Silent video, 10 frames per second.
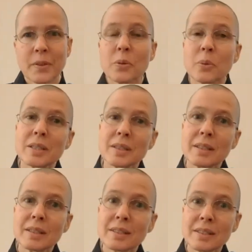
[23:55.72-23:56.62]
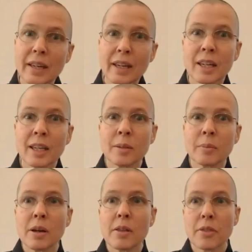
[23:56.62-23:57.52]
We see the same
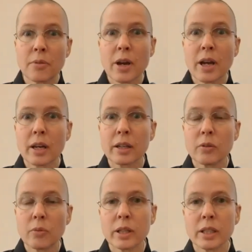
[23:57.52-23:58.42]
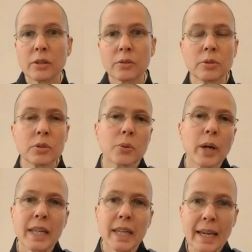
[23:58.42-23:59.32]
thread running through, so I
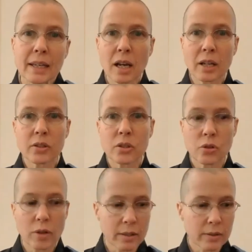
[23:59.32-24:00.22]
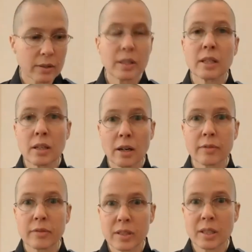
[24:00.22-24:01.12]
cannot stress enough
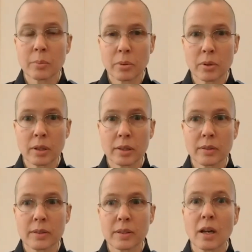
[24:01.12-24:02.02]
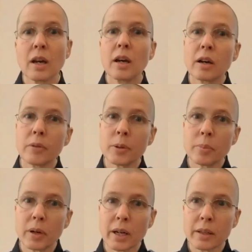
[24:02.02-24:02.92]
the importance of the
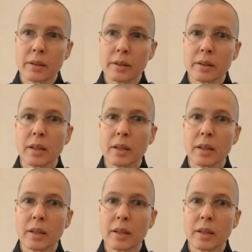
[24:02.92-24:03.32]
breath